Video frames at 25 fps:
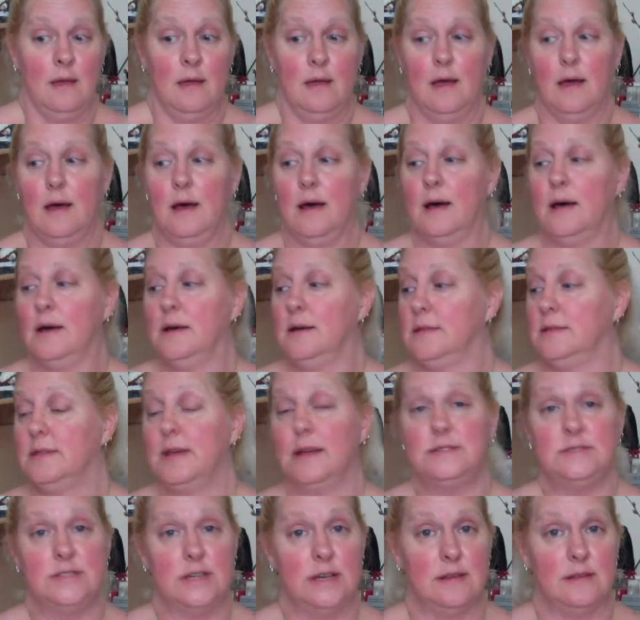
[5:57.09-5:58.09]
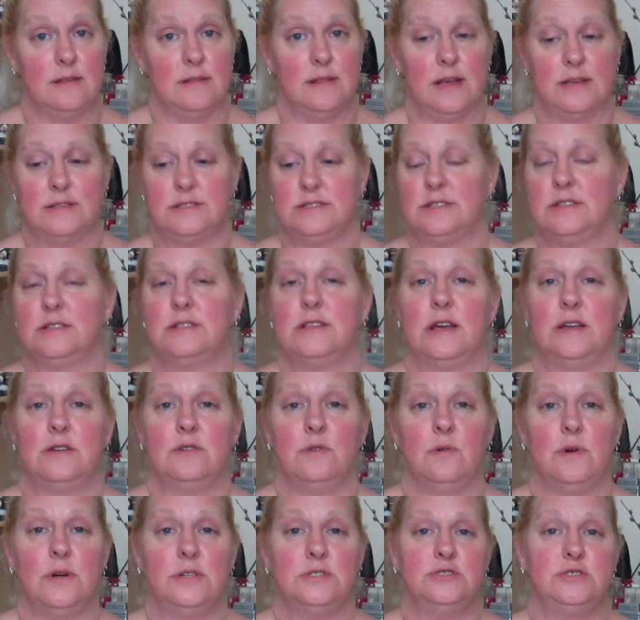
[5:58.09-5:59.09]
that's it. That's the 10
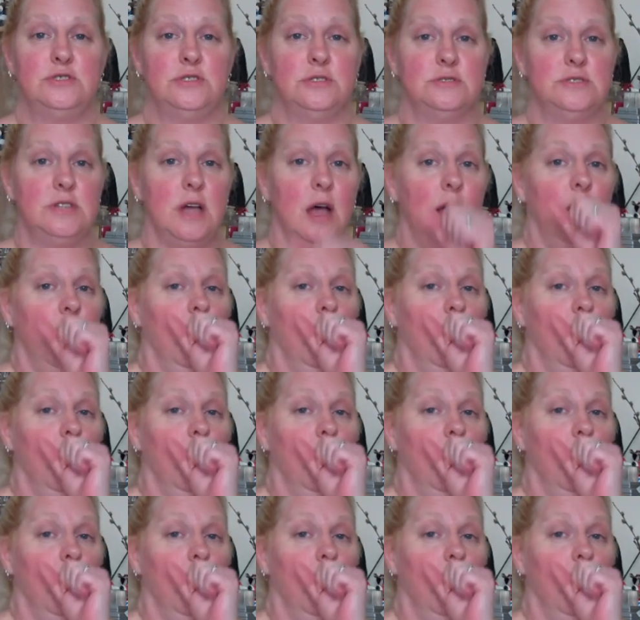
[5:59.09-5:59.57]
questions.